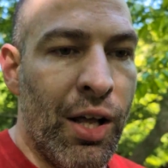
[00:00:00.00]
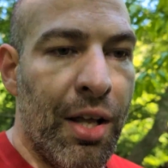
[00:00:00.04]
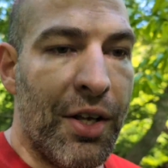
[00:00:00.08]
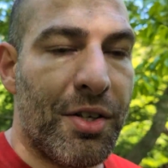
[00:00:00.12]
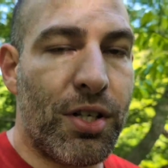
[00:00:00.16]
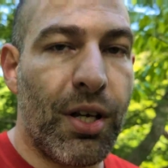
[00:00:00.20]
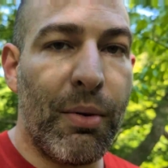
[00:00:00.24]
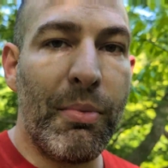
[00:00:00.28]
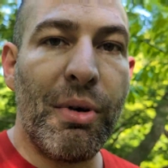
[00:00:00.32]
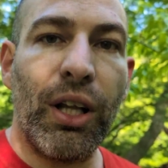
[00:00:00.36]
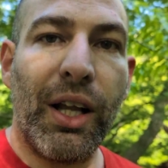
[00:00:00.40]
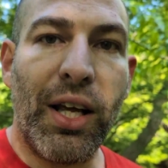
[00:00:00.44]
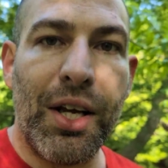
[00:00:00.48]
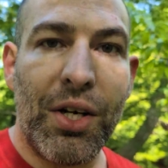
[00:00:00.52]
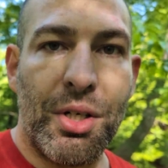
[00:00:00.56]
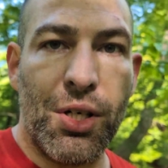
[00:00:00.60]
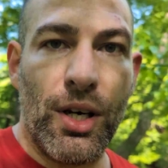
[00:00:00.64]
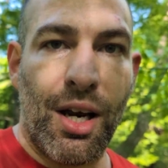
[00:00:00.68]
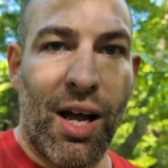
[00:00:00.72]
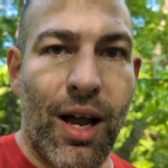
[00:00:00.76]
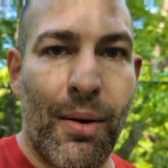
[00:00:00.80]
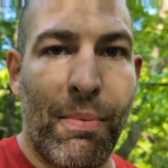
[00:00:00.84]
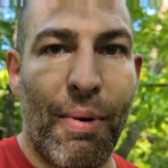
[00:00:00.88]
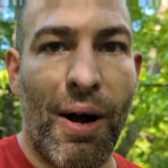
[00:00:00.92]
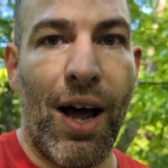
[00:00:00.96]

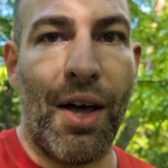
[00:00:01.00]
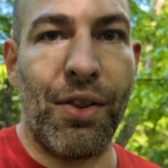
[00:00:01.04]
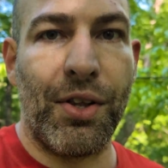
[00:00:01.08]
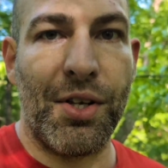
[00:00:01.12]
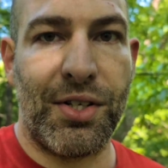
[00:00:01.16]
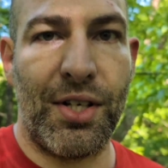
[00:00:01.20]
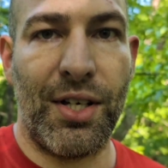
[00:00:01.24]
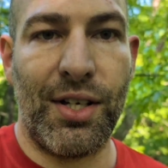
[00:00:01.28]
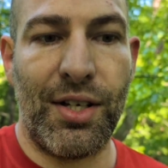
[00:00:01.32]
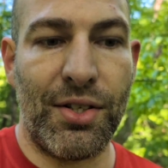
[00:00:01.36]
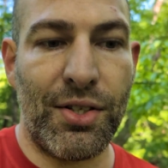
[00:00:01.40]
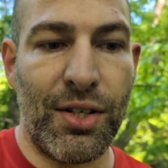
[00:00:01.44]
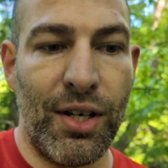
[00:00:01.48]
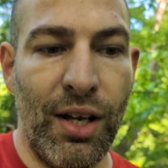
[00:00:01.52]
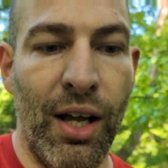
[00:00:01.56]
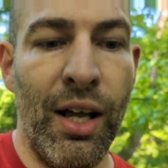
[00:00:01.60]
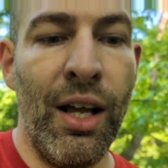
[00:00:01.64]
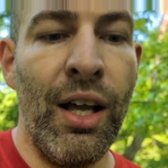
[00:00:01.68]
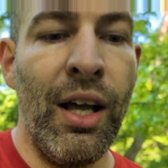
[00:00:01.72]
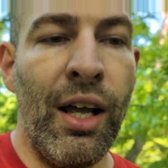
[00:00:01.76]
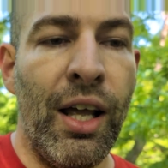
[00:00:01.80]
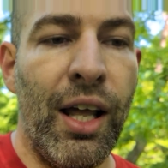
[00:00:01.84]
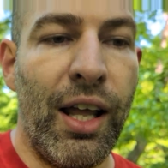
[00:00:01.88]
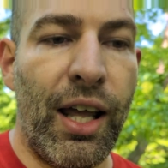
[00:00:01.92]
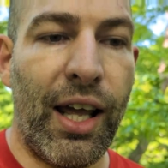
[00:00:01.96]
simulation hypothesis
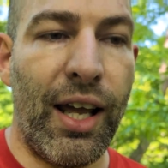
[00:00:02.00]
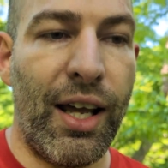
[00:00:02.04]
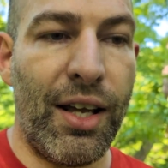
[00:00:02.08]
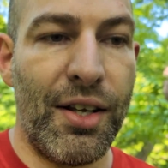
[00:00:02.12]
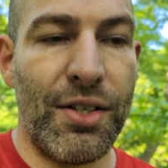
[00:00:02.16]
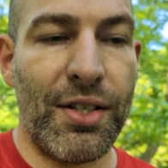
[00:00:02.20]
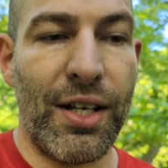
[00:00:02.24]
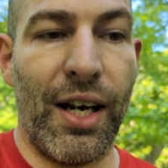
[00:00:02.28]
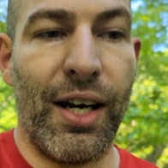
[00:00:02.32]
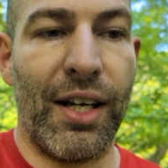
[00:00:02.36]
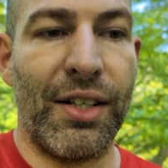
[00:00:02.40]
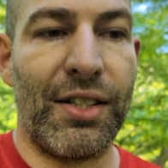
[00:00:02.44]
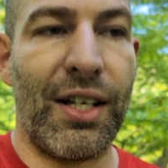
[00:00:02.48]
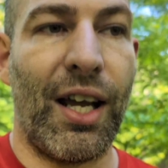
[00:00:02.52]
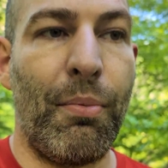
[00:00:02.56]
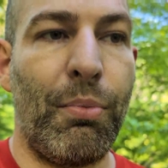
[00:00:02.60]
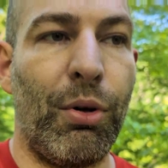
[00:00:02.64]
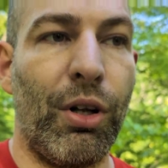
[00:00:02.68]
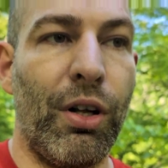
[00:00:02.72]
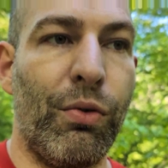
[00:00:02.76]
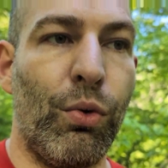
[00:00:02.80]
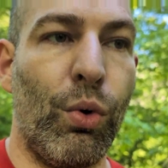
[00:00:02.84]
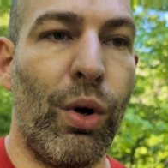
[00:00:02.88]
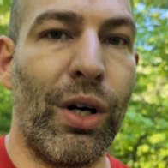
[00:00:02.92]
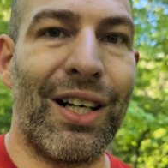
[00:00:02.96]
is an
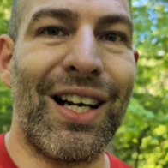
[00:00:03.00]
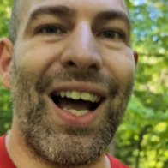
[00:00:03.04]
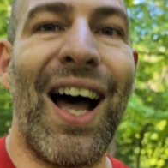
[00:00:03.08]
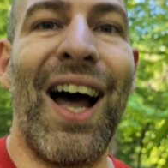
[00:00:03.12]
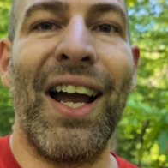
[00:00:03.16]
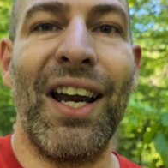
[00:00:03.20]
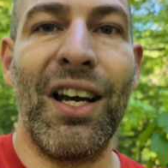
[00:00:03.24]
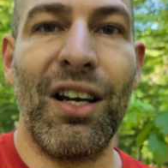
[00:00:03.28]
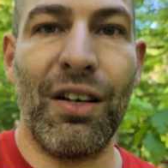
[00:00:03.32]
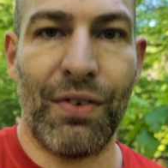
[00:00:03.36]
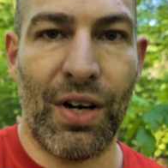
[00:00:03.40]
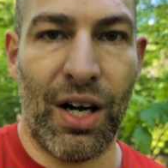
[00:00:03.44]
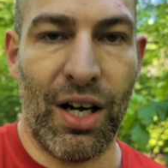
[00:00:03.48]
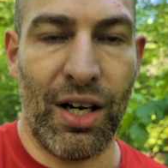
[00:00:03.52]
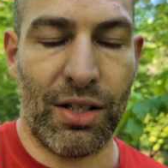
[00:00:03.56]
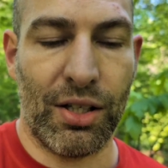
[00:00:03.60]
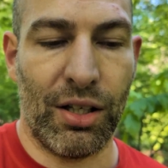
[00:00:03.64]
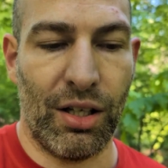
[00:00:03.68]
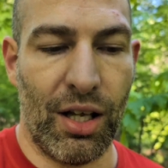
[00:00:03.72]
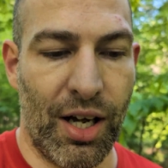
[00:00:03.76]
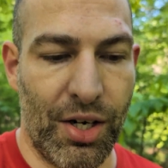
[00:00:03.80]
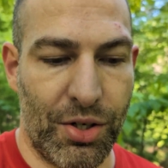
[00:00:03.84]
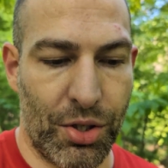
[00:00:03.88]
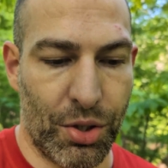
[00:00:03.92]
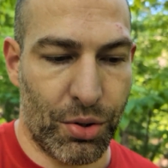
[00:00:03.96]
example of one kind of
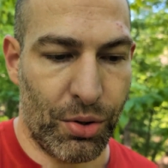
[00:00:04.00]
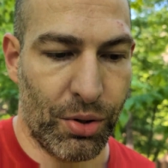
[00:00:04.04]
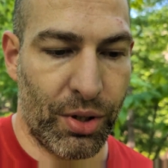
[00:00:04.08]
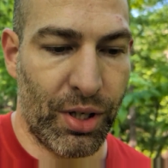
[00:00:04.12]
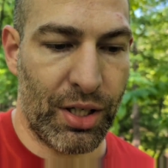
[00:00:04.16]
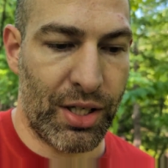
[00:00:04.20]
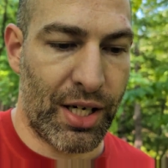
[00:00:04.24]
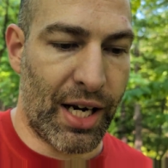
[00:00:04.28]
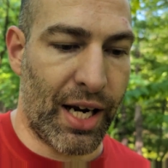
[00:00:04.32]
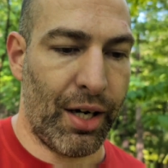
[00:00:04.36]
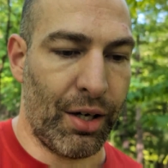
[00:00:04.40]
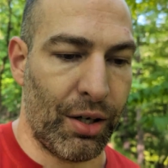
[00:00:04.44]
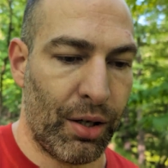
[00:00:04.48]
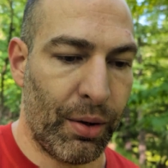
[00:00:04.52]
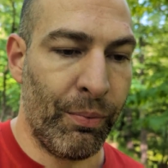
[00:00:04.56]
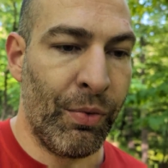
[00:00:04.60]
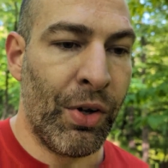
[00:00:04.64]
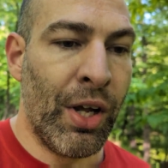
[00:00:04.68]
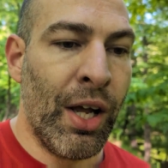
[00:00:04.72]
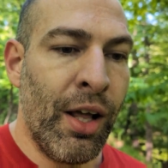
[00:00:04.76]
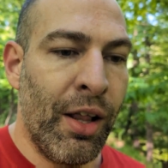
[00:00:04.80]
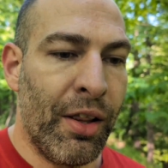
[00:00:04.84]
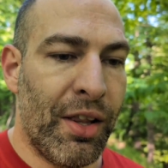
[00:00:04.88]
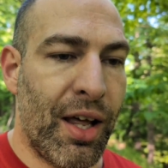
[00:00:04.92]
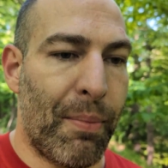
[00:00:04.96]
ontological container.
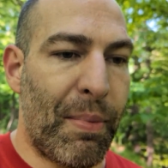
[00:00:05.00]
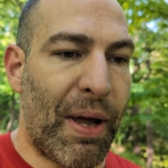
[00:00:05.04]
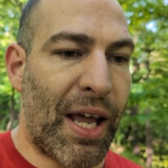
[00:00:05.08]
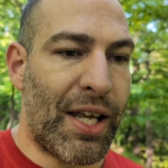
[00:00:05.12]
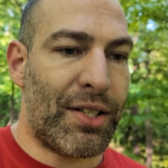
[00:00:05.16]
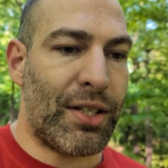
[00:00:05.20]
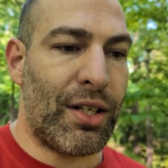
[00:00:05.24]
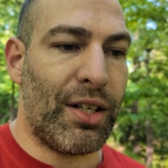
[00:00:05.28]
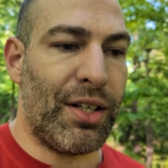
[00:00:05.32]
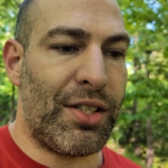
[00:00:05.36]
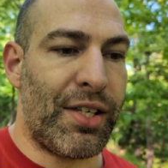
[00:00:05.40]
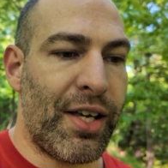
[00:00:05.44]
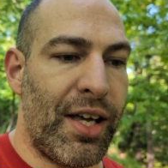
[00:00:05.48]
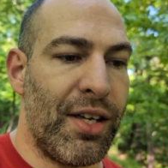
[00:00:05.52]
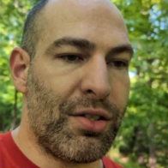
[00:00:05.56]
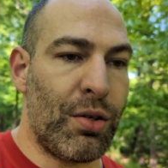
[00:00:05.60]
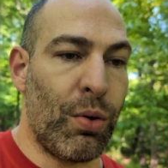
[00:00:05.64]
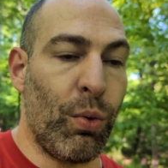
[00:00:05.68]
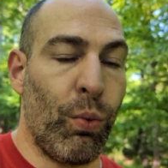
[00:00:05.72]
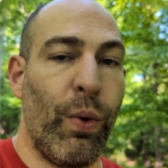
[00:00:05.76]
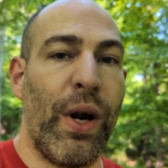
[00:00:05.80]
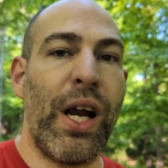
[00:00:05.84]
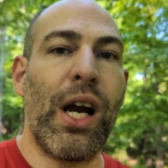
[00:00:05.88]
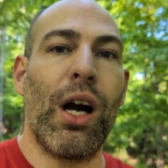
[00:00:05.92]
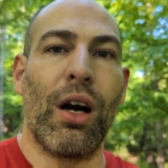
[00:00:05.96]
That basically says
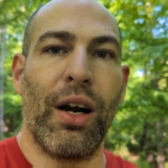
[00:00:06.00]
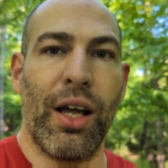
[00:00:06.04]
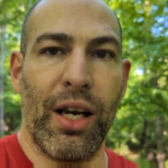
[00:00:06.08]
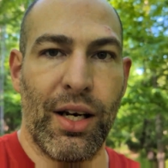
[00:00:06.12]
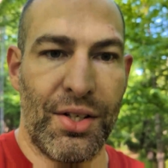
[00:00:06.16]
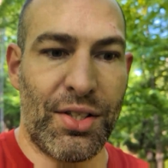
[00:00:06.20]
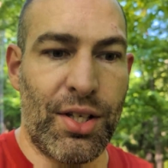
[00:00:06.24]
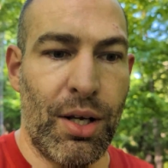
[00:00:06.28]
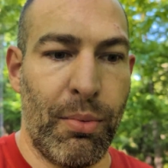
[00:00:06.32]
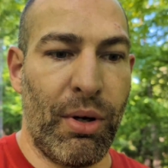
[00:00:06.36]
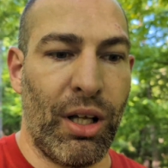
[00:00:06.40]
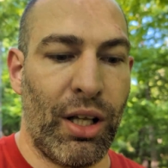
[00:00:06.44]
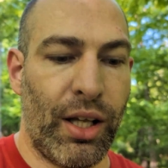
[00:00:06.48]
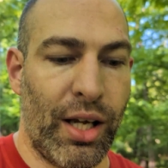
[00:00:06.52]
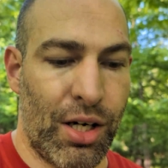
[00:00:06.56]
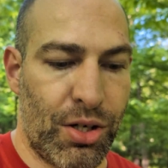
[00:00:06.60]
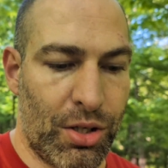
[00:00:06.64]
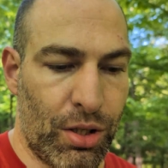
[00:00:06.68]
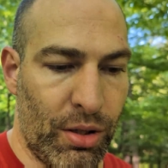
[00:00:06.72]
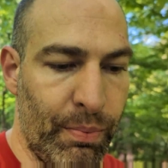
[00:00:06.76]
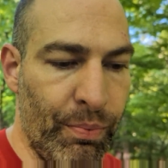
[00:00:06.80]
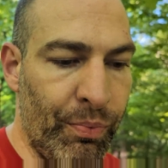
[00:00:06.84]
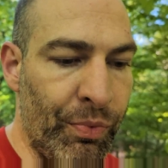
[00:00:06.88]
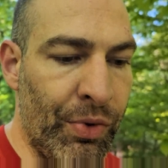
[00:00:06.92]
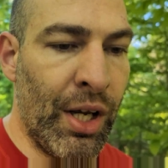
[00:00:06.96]
we are in a
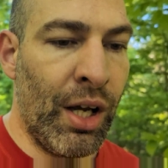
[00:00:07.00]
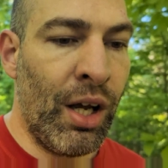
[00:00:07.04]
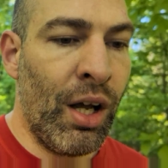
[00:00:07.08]
simulation.